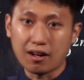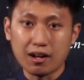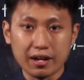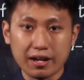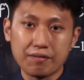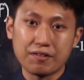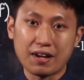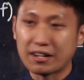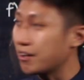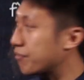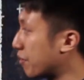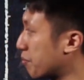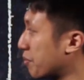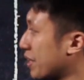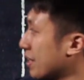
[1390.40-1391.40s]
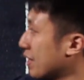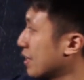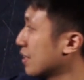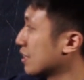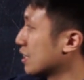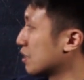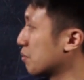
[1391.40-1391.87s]
If you are not familiar,
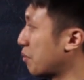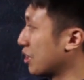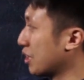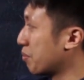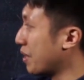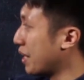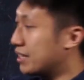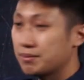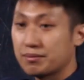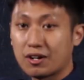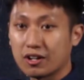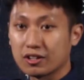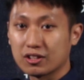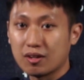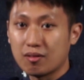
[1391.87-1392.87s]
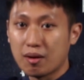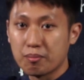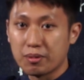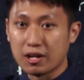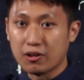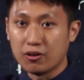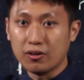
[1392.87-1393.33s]
just multiply them on top and
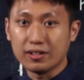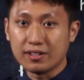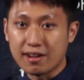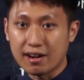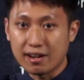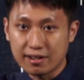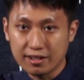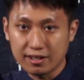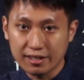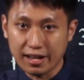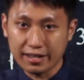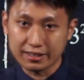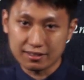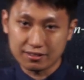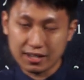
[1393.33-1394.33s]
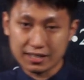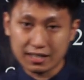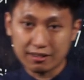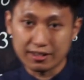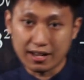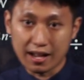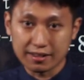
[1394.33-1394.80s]
below. Directly write
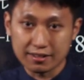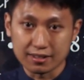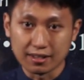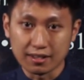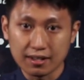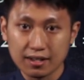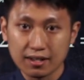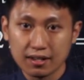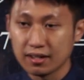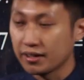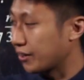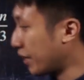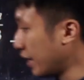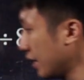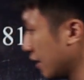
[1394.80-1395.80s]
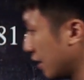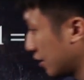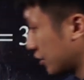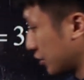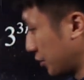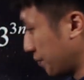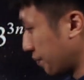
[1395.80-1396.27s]
down the answer. Okay,
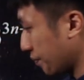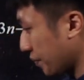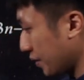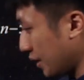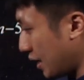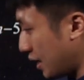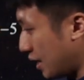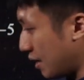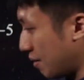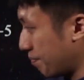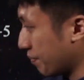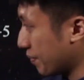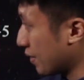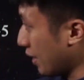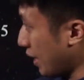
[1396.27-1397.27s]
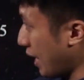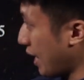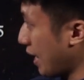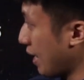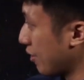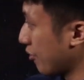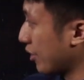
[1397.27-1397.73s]
so and you